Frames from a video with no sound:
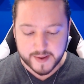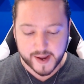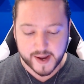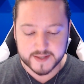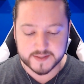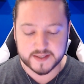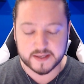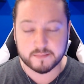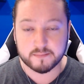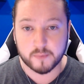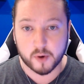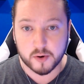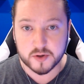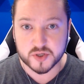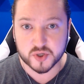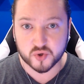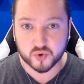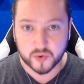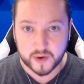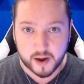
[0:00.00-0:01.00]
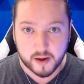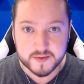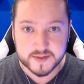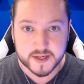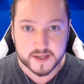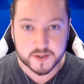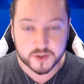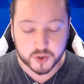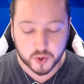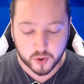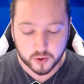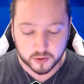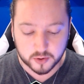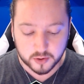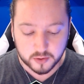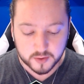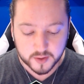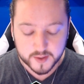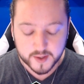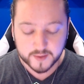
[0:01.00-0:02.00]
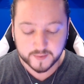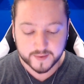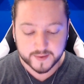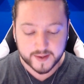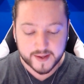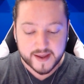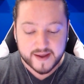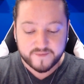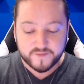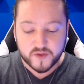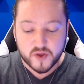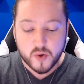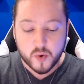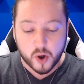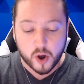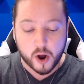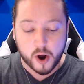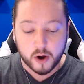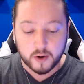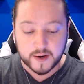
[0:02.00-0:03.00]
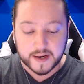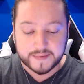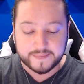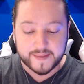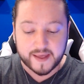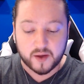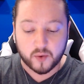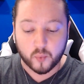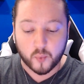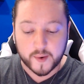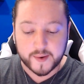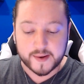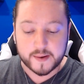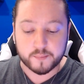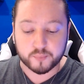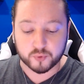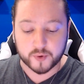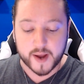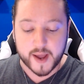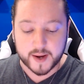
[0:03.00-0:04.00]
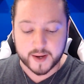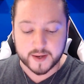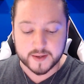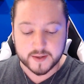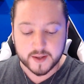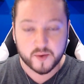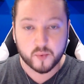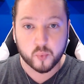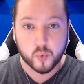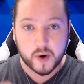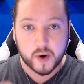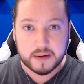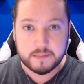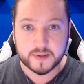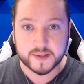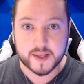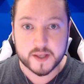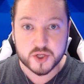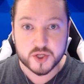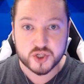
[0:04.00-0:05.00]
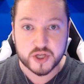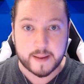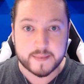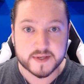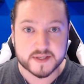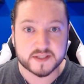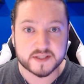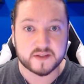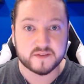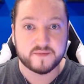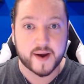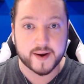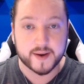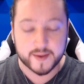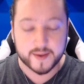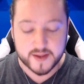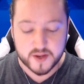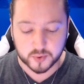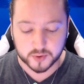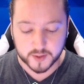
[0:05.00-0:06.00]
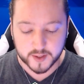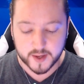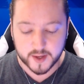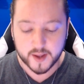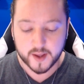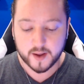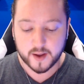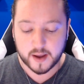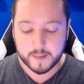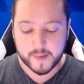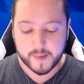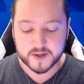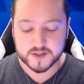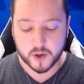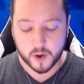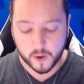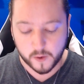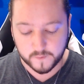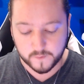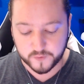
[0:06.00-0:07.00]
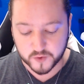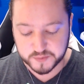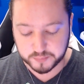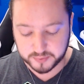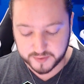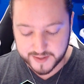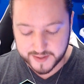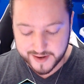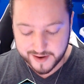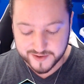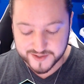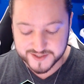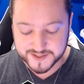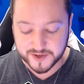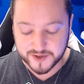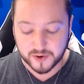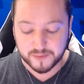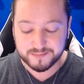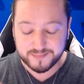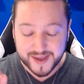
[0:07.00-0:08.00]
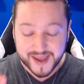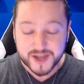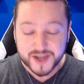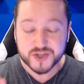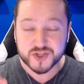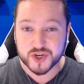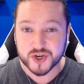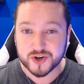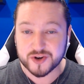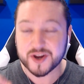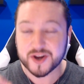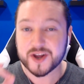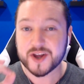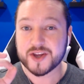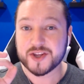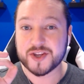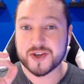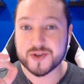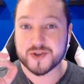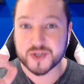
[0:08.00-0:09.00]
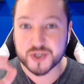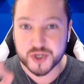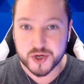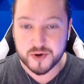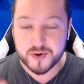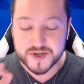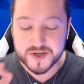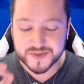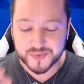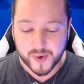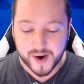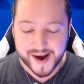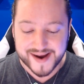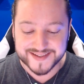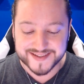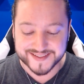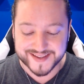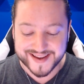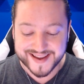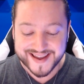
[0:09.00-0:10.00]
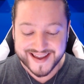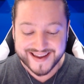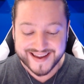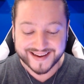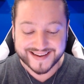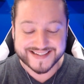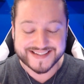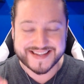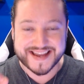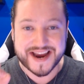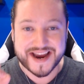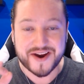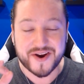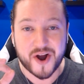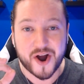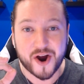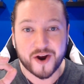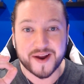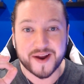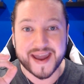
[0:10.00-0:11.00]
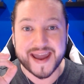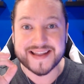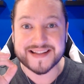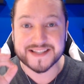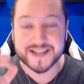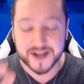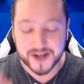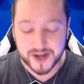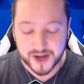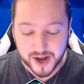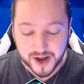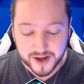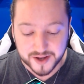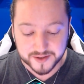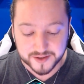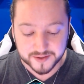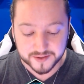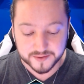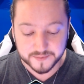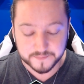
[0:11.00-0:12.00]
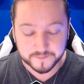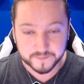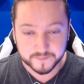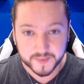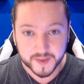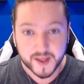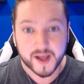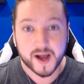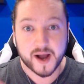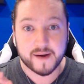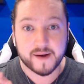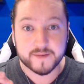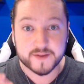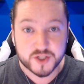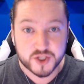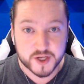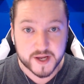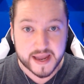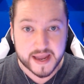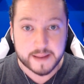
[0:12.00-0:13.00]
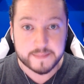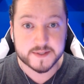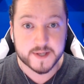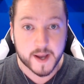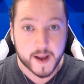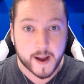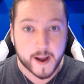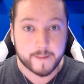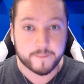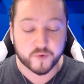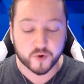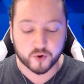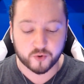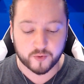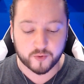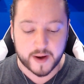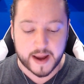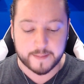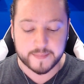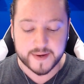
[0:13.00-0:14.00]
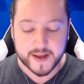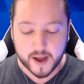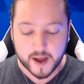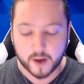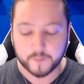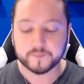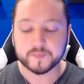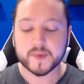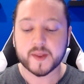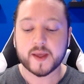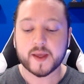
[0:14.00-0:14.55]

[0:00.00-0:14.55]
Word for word: has the most crowns in total, like if you are in that winning bracket, the 1 million gems is divided equally amongst all those players. So make sure you choose wisely because there are a ton of gems up for grab. Now,